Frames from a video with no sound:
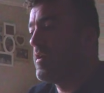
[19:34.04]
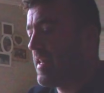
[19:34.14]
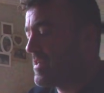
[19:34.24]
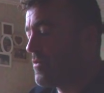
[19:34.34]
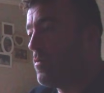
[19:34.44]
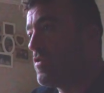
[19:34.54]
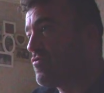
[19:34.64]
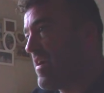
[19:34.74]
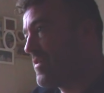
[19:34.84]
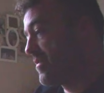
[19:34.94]
last known
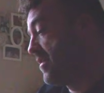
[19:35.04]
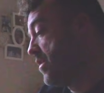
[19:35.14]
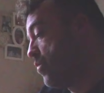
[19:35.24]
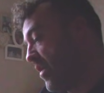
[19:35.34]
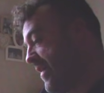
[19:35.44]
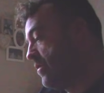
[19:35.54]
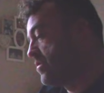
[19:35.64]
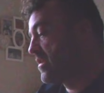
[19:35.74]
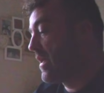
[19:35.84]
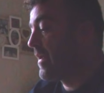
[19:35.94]
address, what he
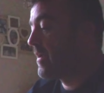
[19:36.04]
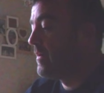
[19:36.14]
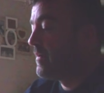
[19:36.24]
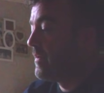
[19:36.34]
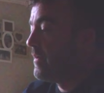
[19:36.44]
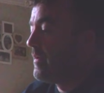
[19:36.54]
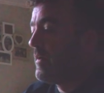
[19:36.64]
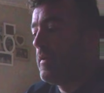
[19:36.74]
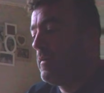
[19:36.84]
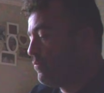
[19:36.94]
looks like,
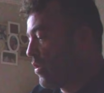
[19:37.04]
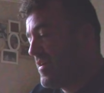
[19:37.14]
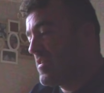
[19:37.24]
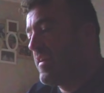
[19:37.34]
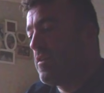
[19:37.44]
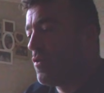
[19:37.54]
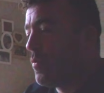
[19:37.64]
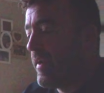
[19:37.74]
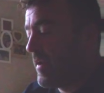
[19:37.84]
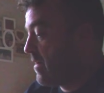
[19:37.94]
what he's like on the
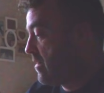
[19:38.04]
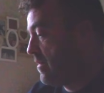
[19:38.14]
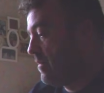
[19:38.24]
wing,